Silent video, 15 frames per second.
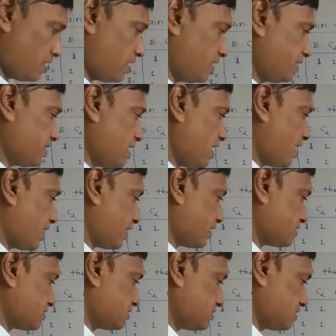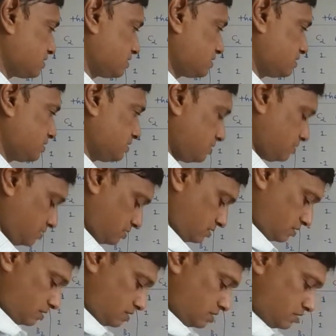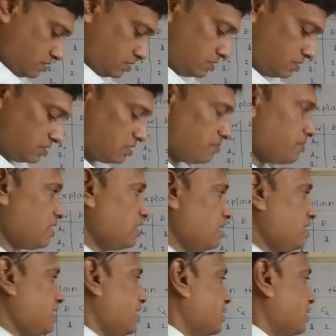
and Rx. Similarly,